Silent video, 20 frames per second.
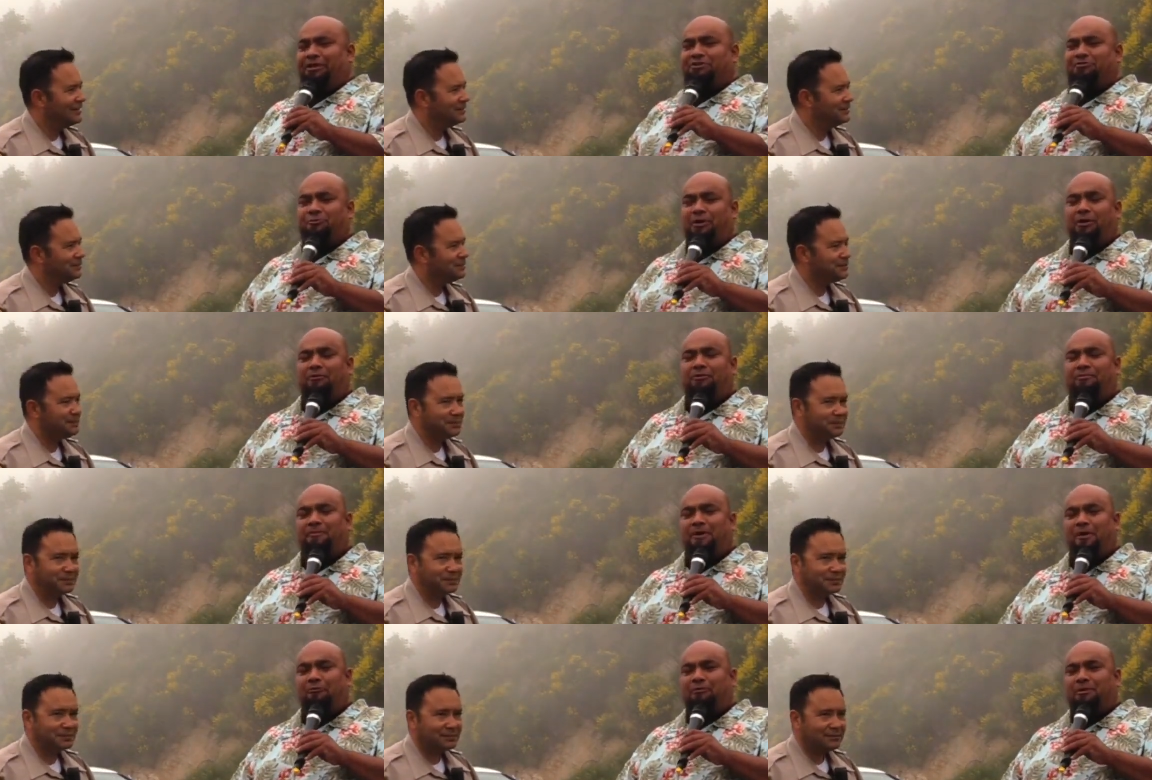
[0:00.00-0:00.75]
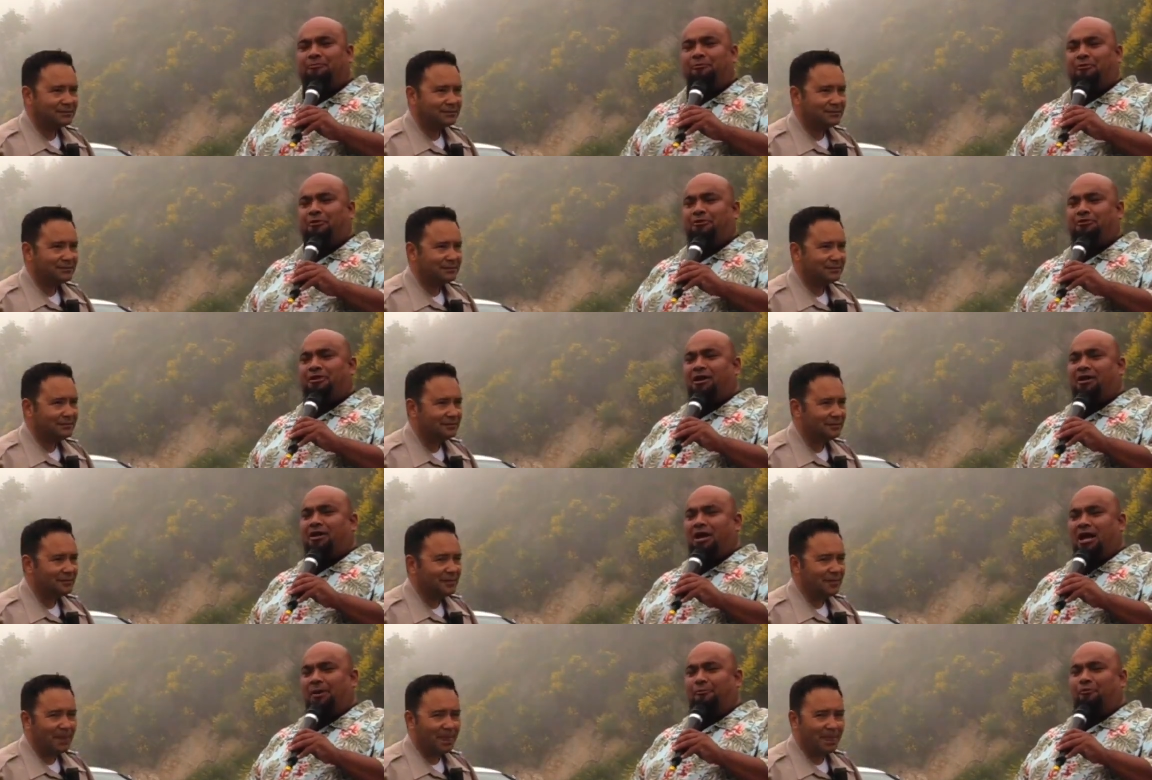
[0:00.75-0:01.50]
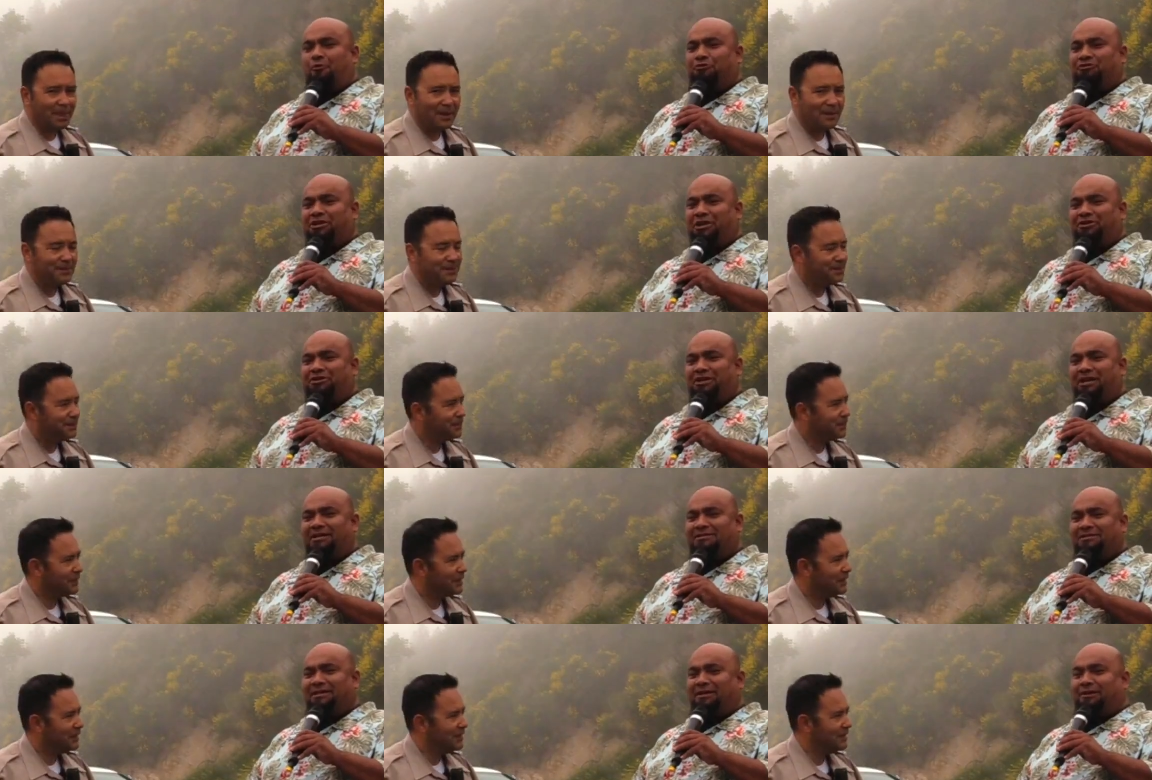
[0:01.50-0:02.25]
Speaker 1: It's Ray with MountainReporter.com, and we'll talk to you
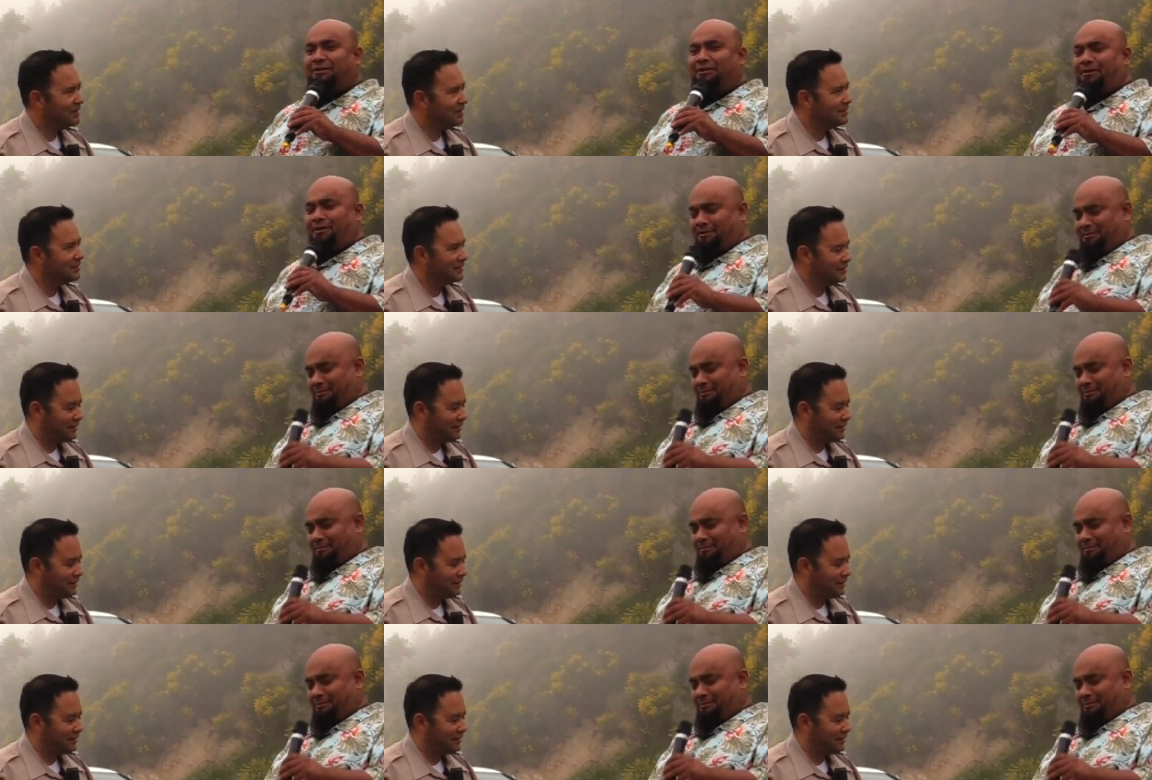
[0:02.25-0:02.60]
guys later.